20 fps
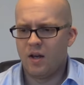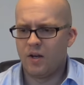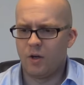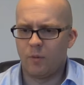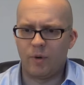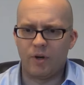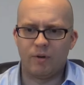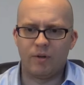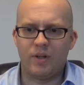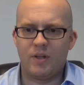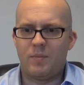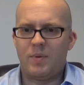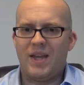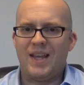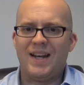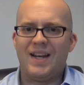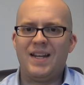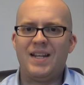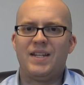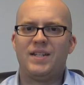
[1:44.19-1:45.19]
Nobody really
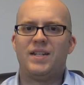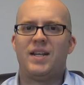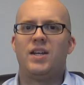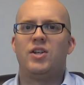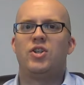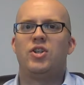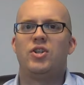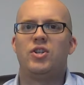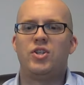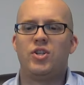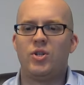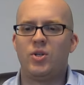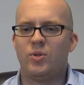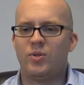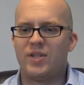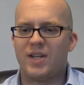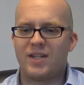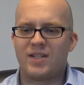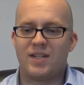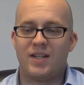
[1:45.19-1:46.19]
paid any attention to
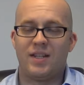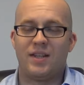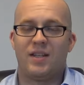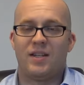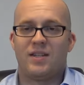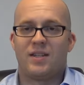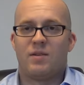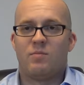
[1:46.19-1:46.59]
testing things